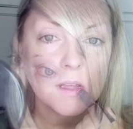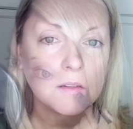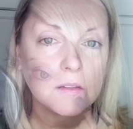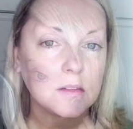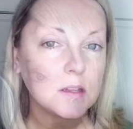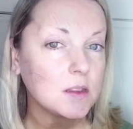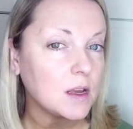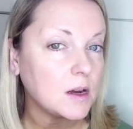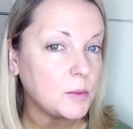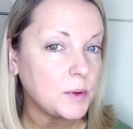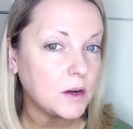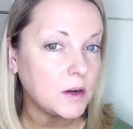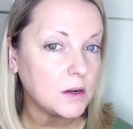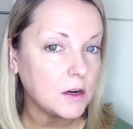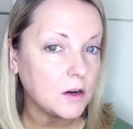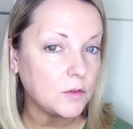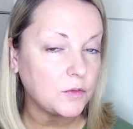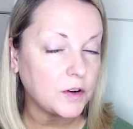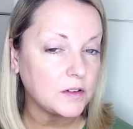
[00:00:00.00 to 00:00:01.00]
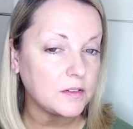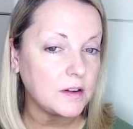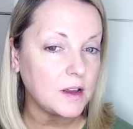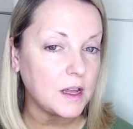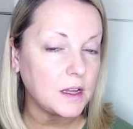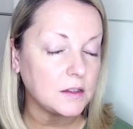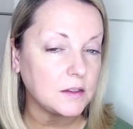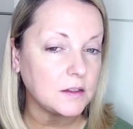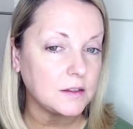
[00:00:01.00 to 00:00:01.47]
So there we are, covered
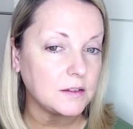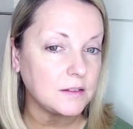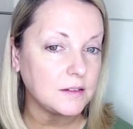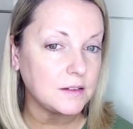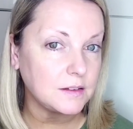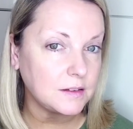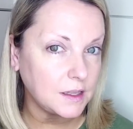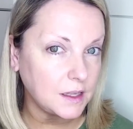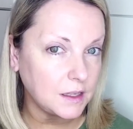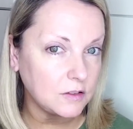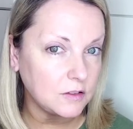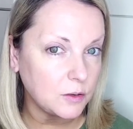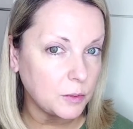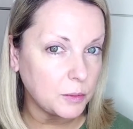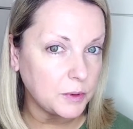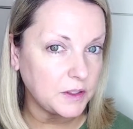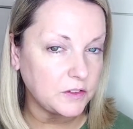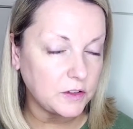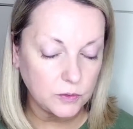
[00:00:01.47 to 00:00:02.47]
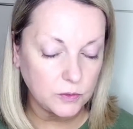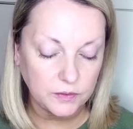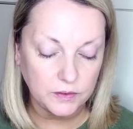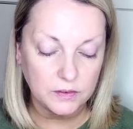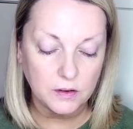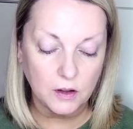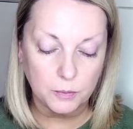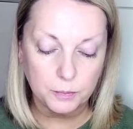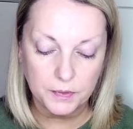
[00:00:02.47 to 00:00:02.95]
and concealed. We don't
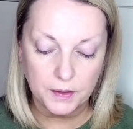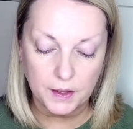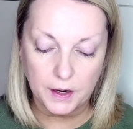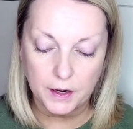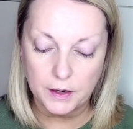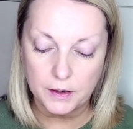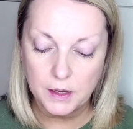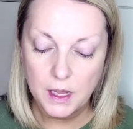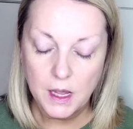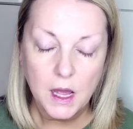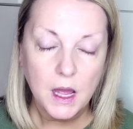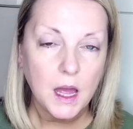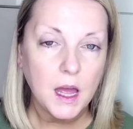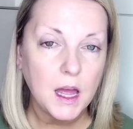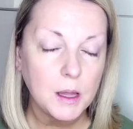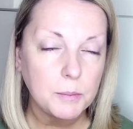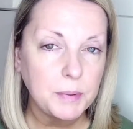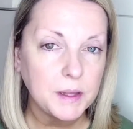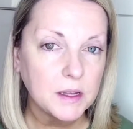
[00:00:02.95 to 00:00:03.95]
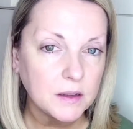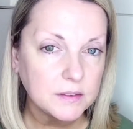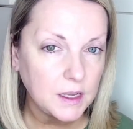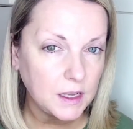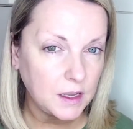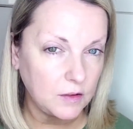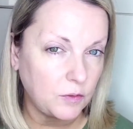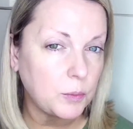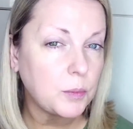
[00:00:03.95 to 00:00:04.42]
stop there. Because
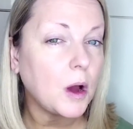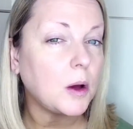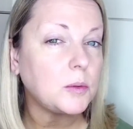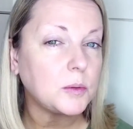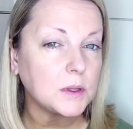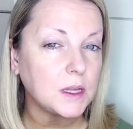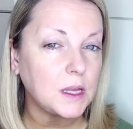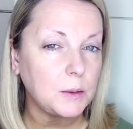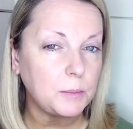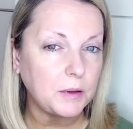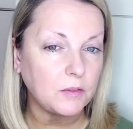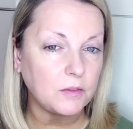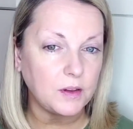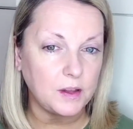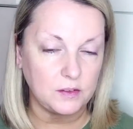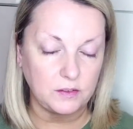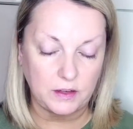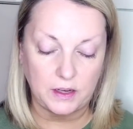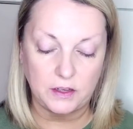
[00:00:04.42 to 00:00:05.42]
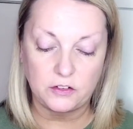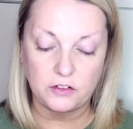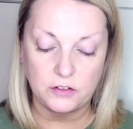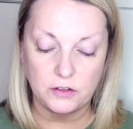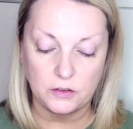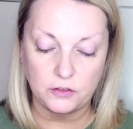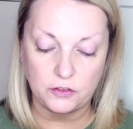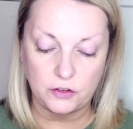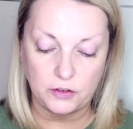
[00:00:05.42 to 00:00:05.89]
I have a problem keeping
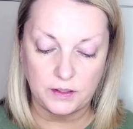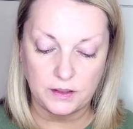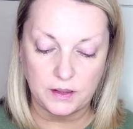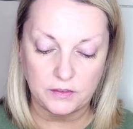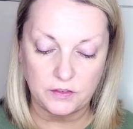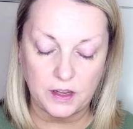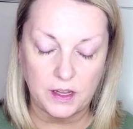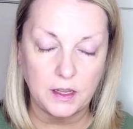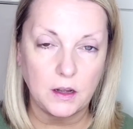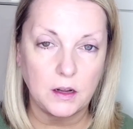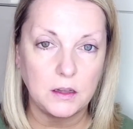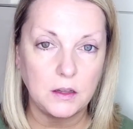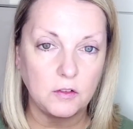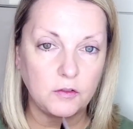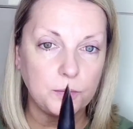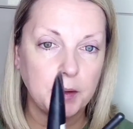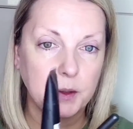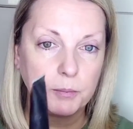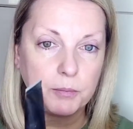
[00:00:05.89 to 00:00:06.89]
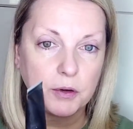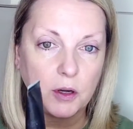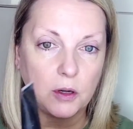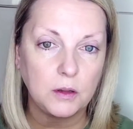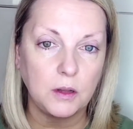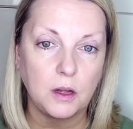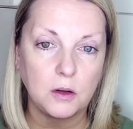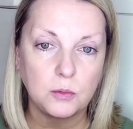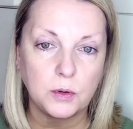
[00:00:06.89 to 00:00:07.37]
foundation on during the day, I love my
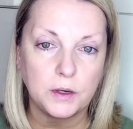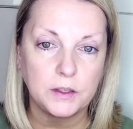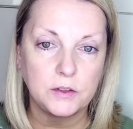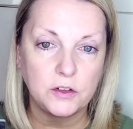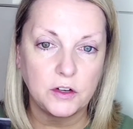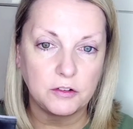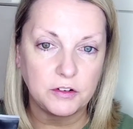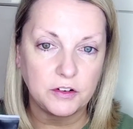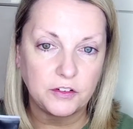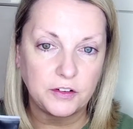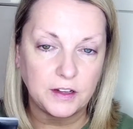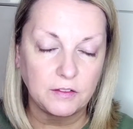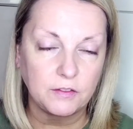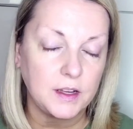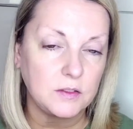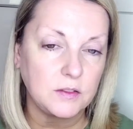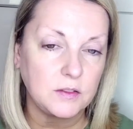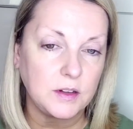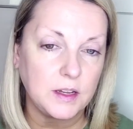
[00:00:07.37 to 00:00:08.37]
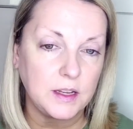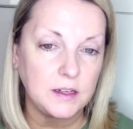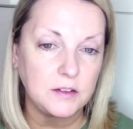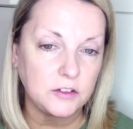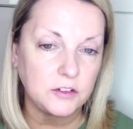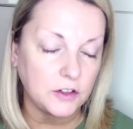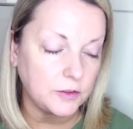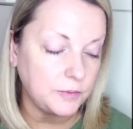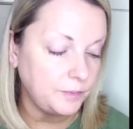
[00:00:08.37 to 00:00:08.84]
PROLONGWEAR Nourishing
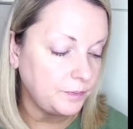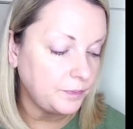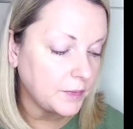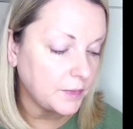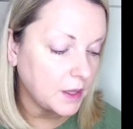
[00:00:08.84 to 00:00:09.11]
Foundation.